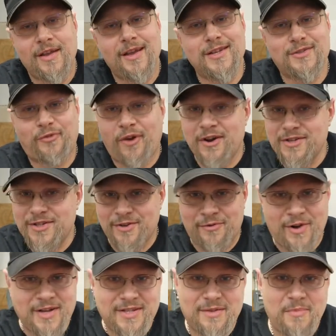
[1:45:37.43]
As far as the
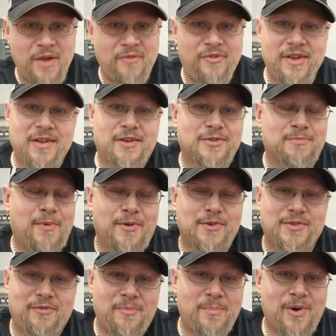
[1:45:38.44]
rest of my vehicles,
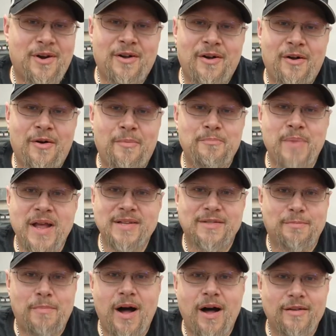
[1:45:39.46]
most of them are all
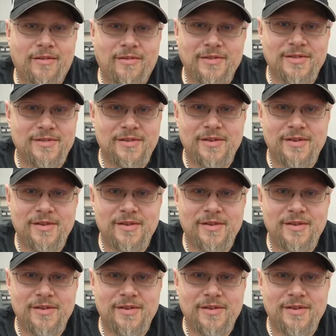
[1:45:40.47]
base models.